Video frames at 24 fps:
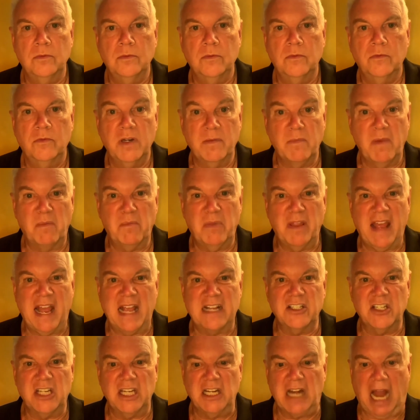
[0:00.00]
Remember that
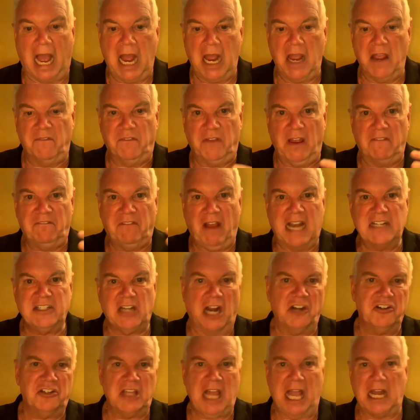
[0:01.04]
scene? If I
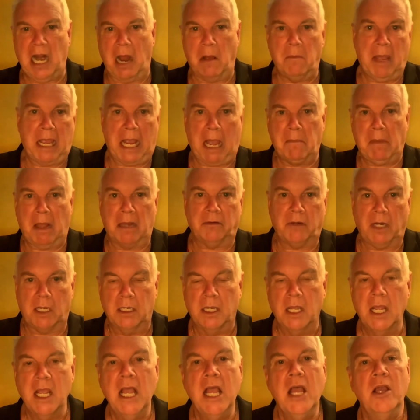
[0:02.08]
touch that, I'll become a...
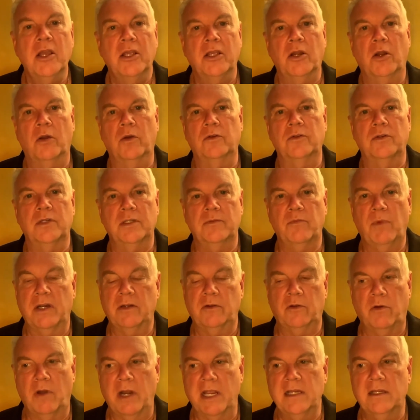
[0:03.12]
You know, she went
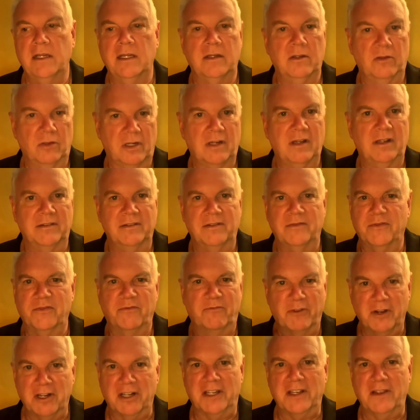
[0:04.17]
crazy. It looked like it was
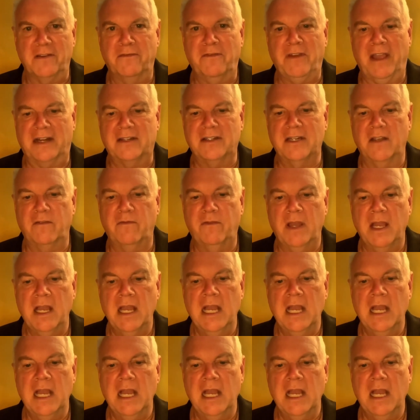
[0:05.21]
really effective.